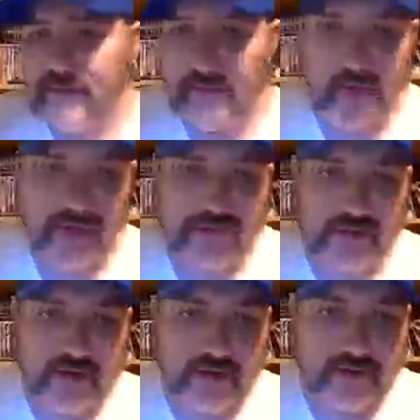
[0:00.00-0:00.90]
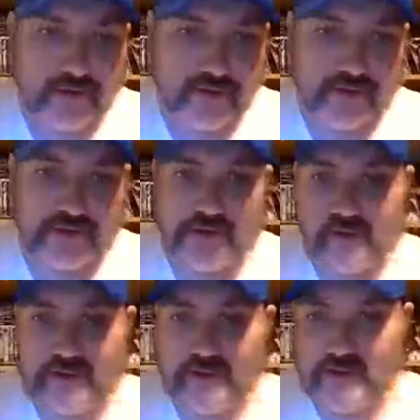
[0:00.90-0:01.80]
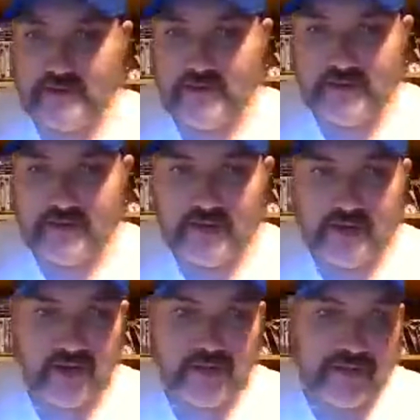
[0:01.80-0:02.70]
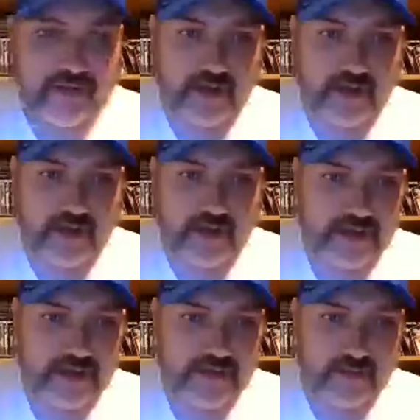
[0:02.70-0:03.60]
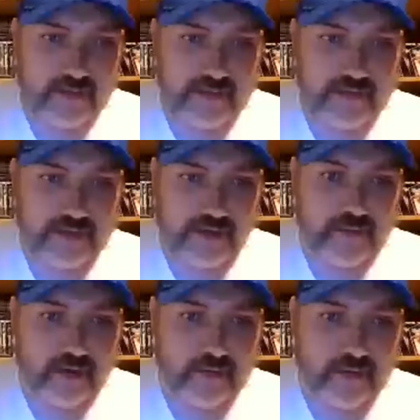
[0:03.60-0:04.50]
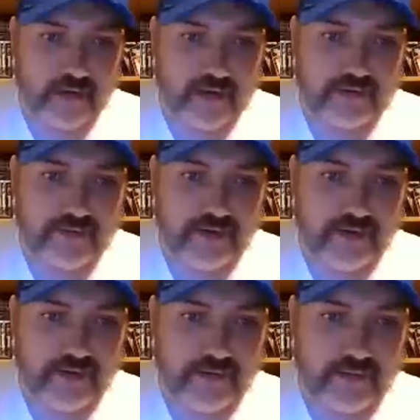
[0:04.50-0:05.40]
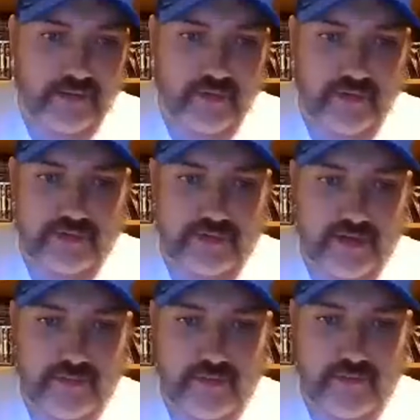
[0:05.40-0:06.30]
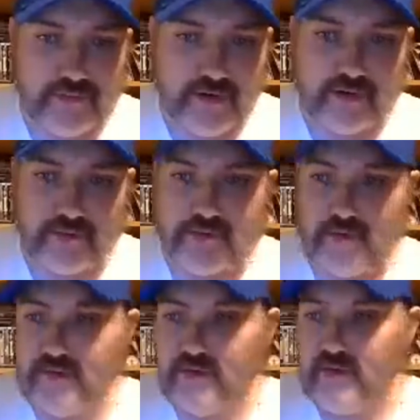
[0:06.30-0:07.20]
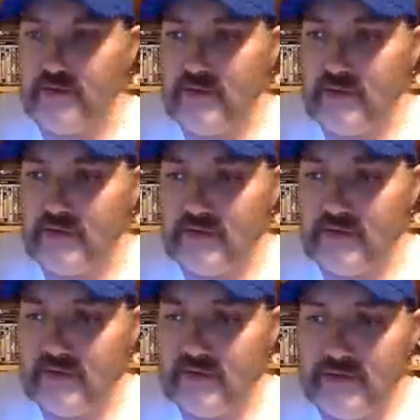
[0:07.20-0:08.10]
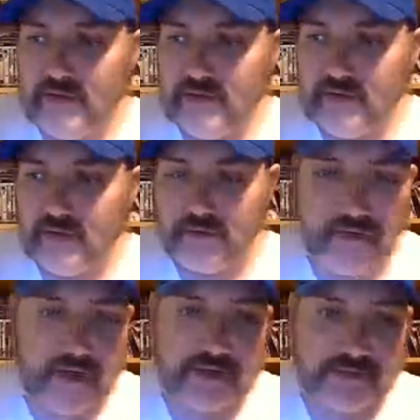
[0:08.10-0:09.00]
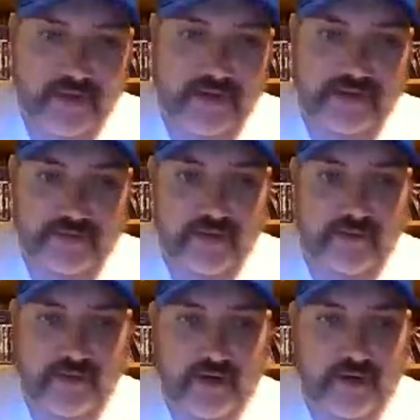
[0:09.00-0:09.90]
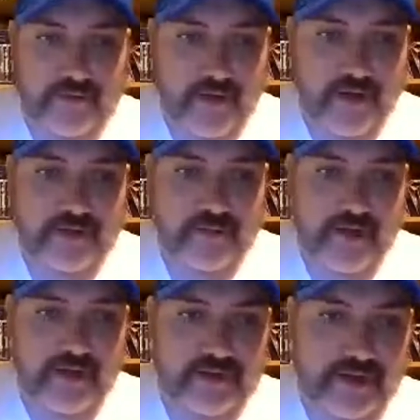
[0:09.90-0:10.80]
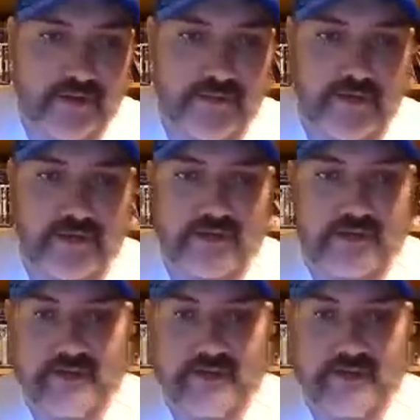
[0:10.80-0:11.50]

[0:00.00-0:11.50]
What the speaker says: you have any other questions, anything I want me to talk about in my next video on World Champion Volume 2, or Flashback is what I'm going to call it, Flashback Champions